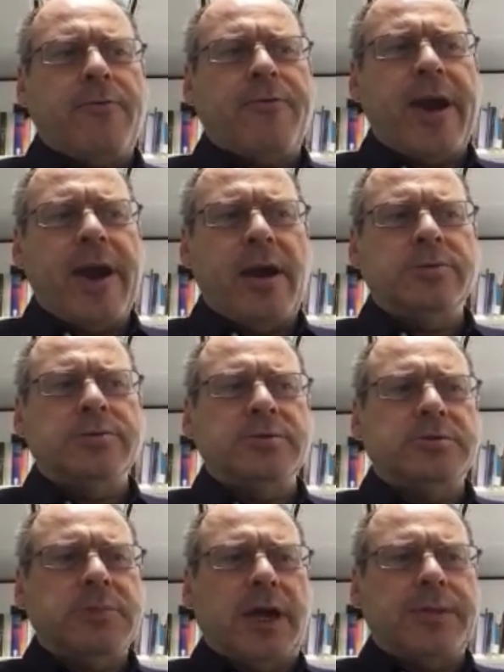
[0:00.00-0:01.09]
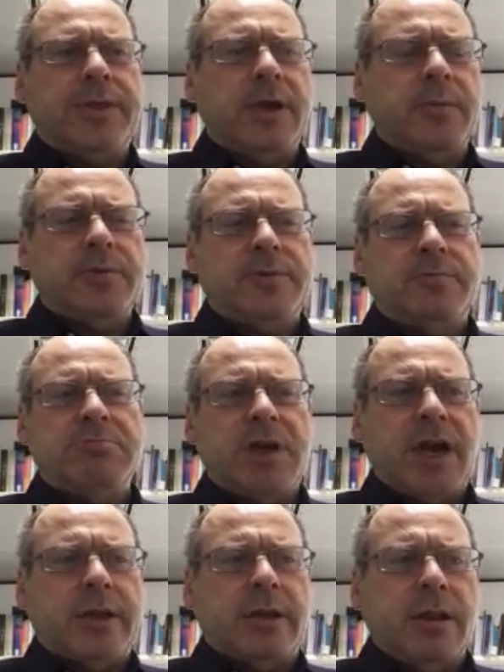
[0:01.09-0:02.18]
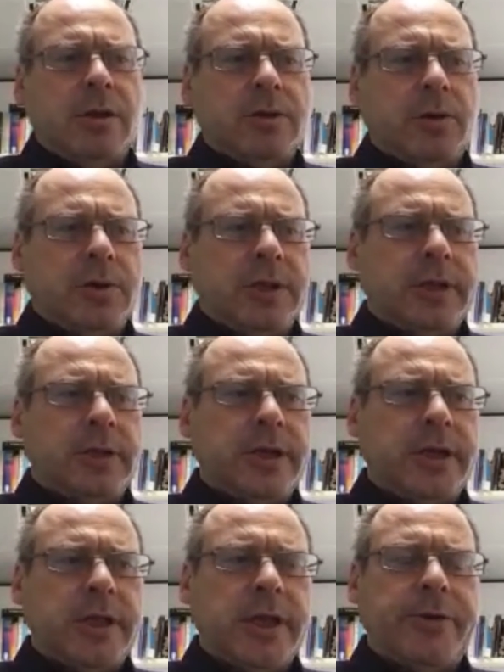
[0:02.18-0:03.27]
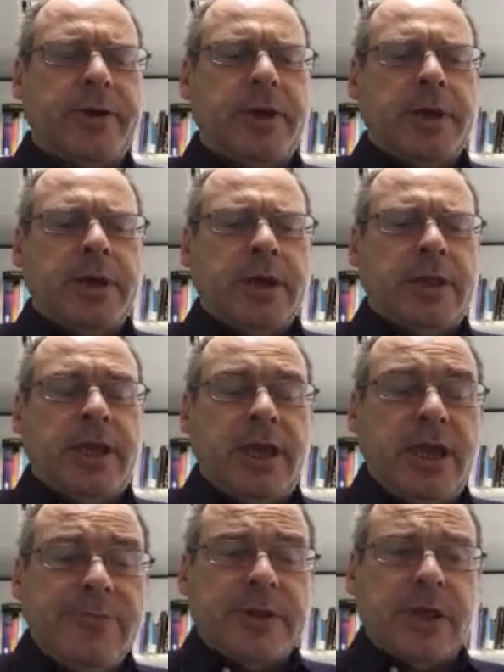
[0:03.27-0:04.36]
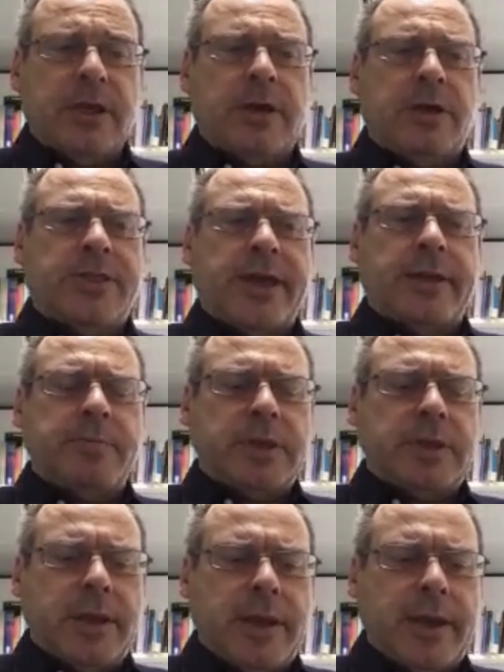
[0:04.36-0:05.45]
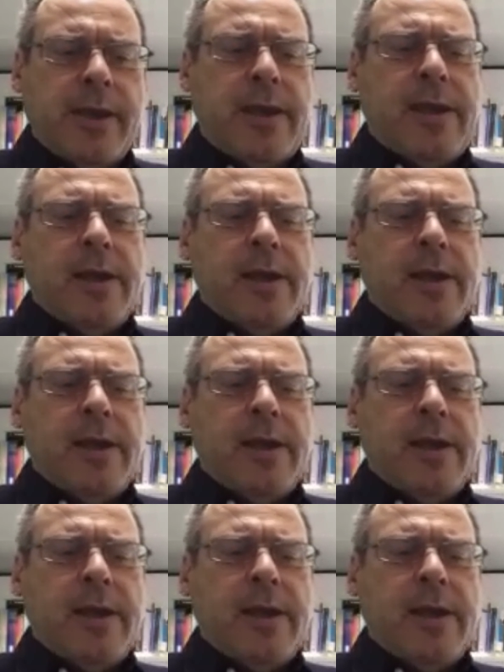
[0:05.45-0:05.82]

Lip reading: around, I think it was 9 o'clock or a little earlier in the evening on that Monday,